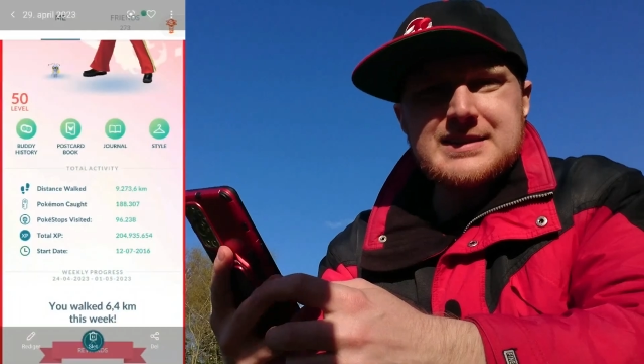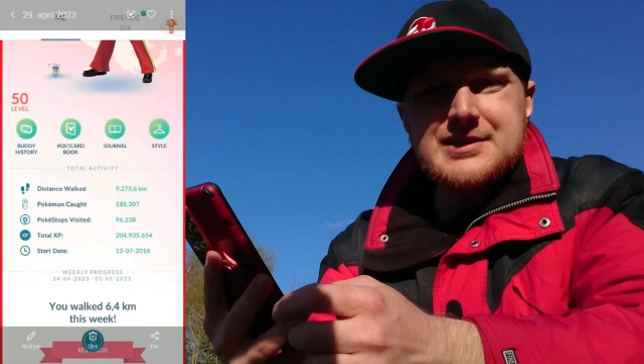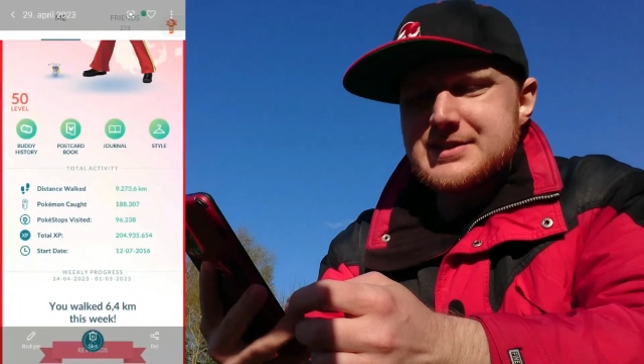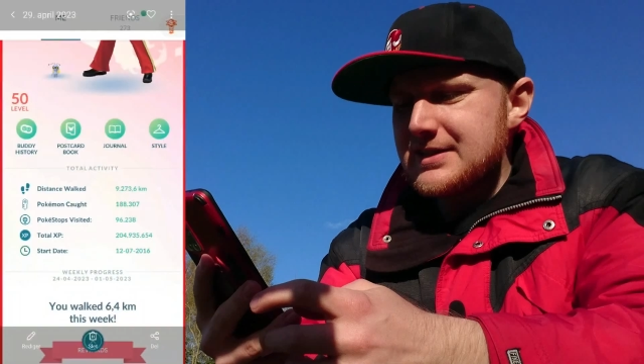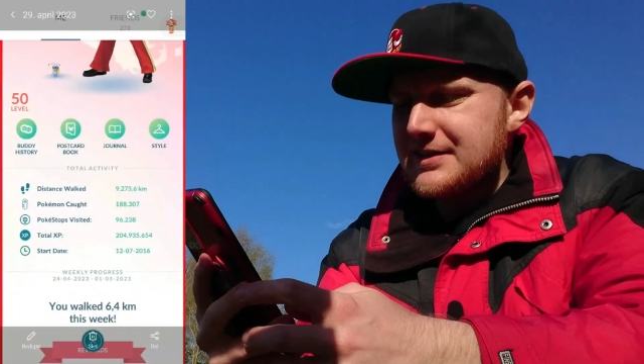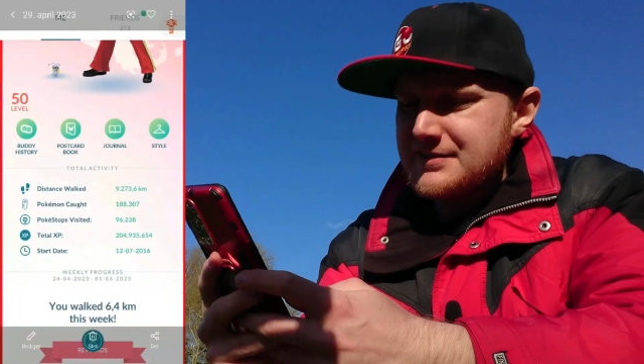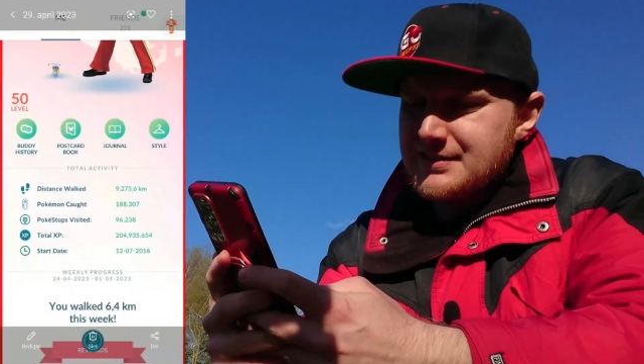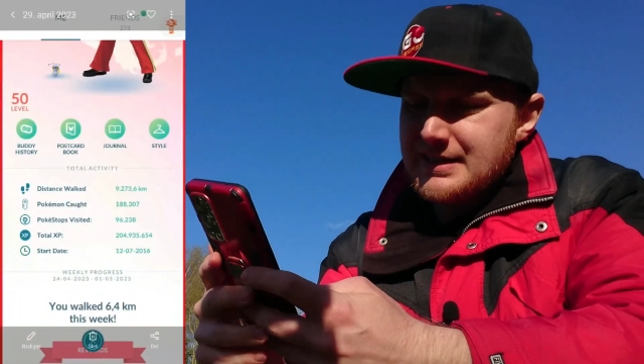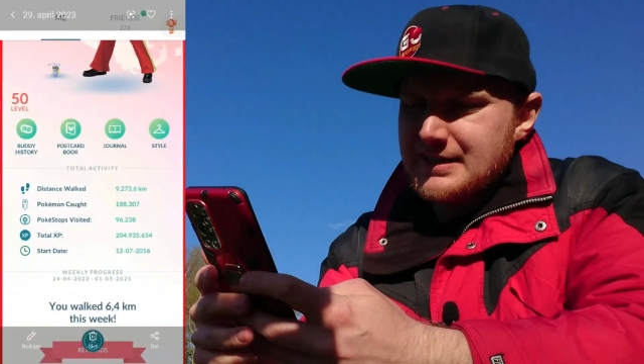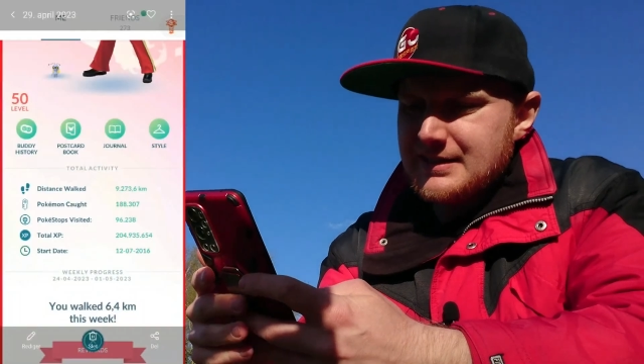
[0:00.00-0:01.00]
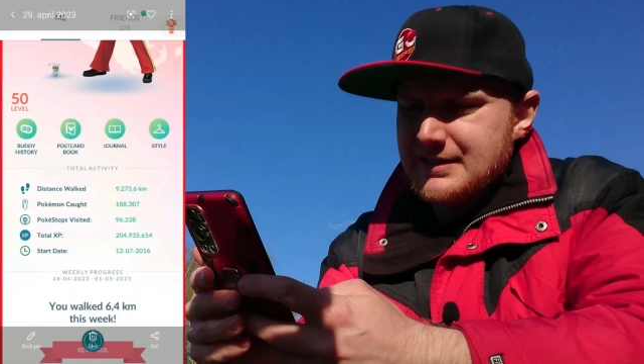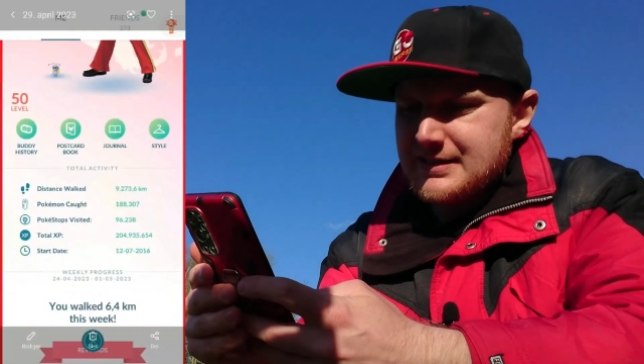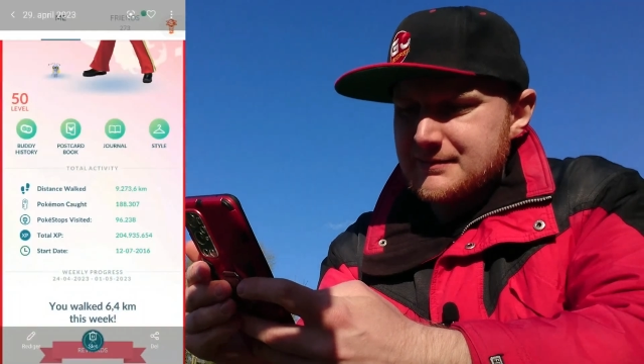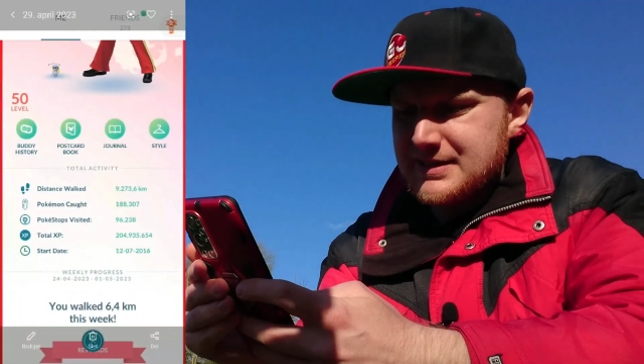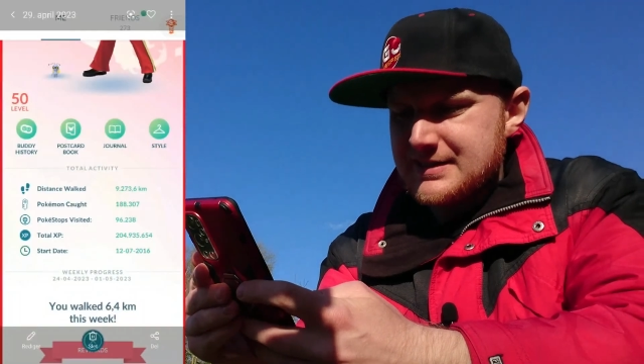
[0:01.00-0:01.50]
So I started today
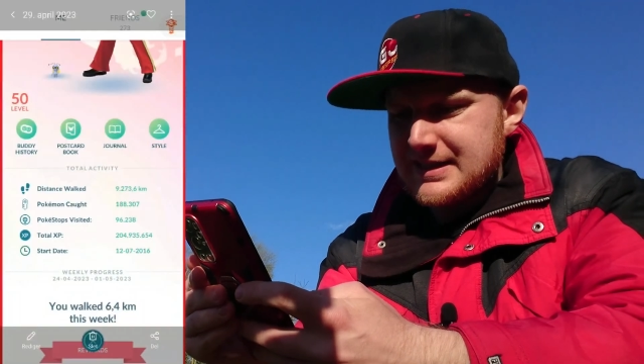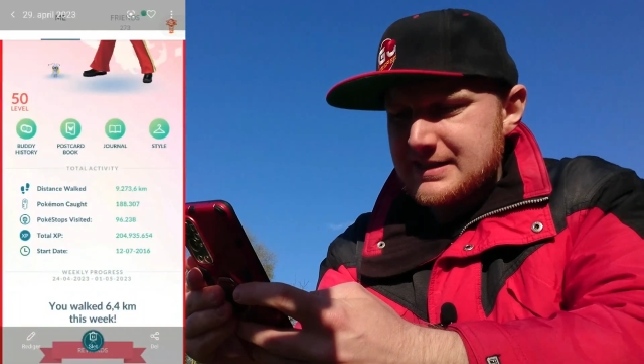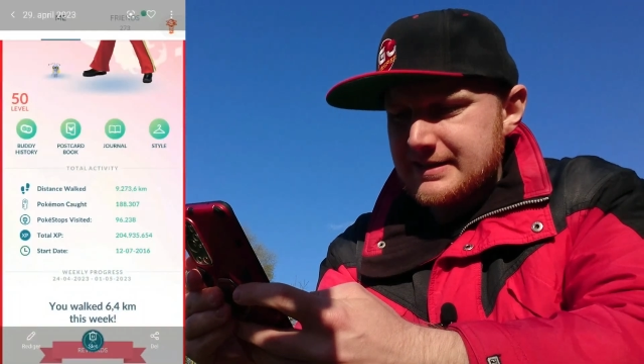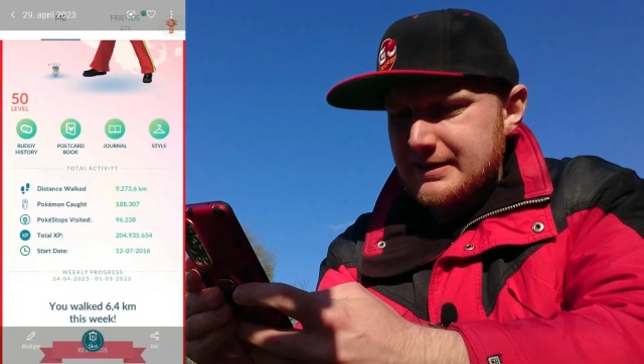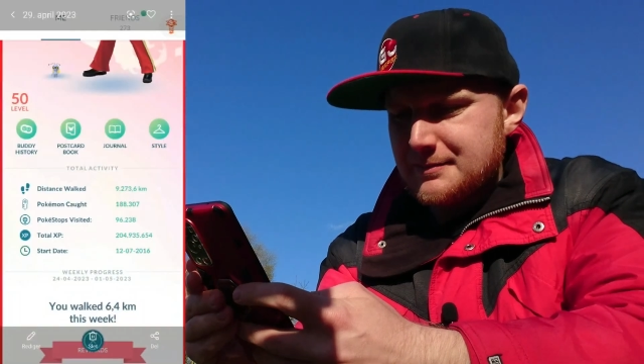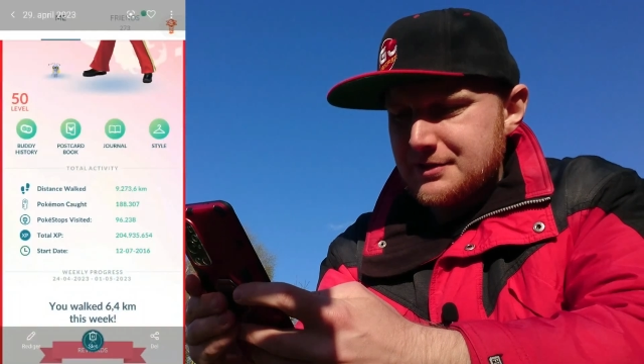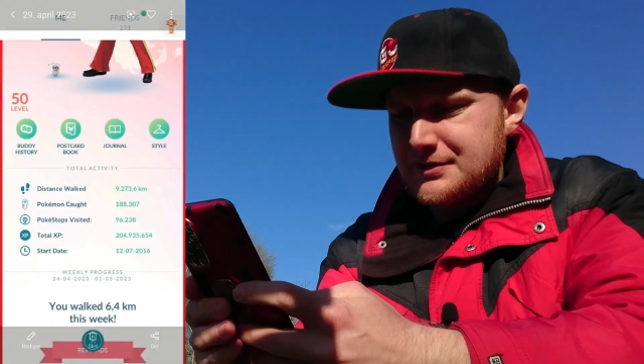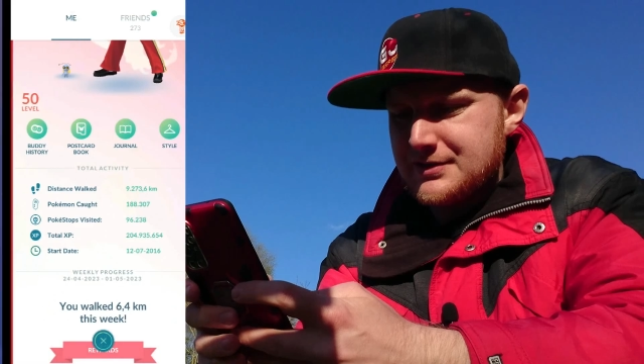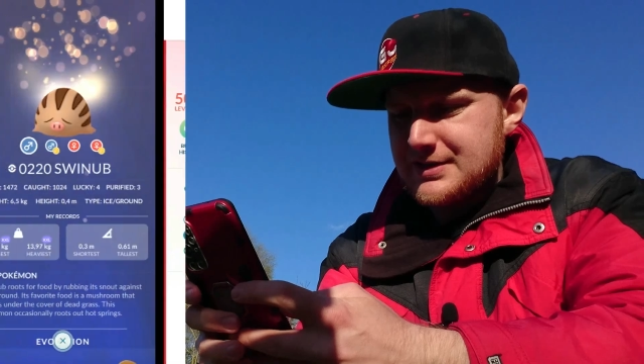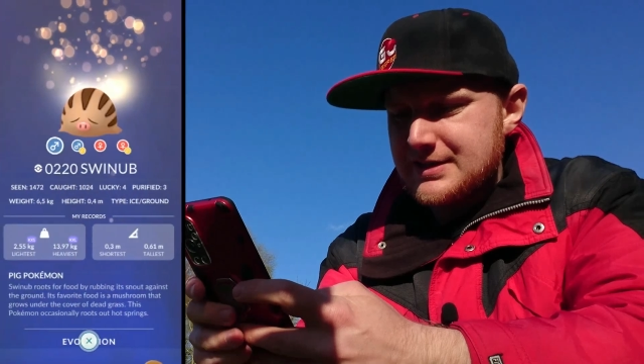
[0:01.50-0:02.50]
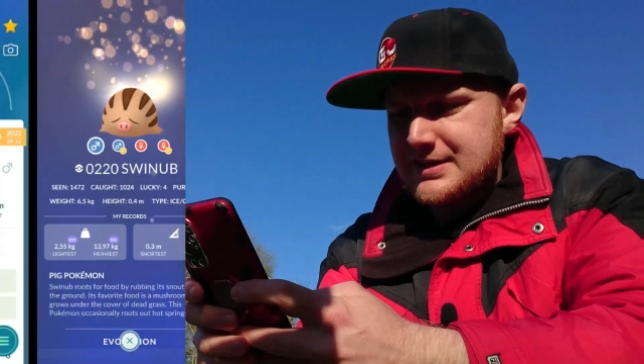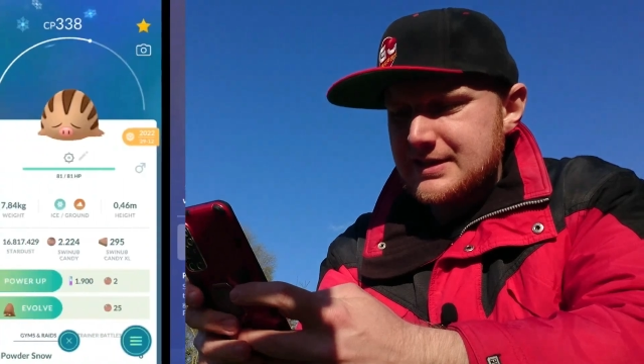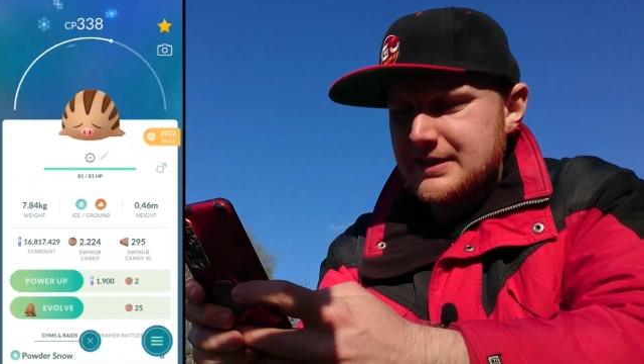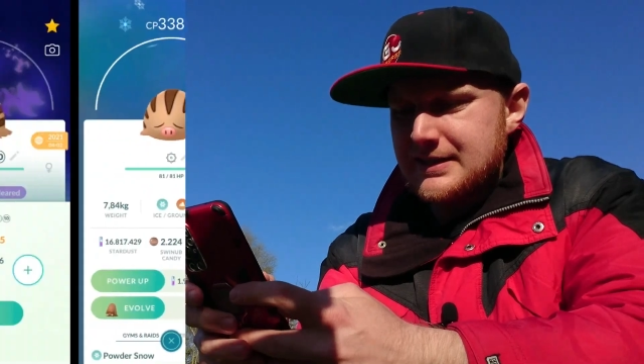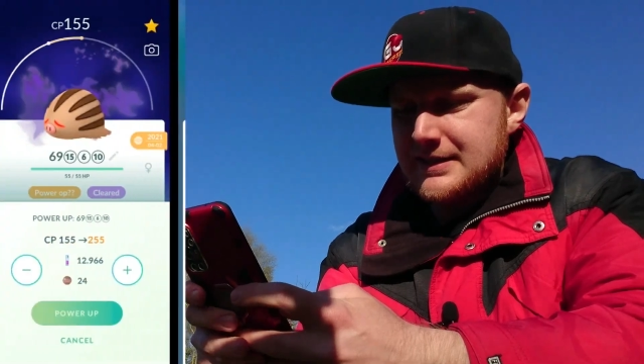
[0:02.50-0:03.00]
on 6 kilometers.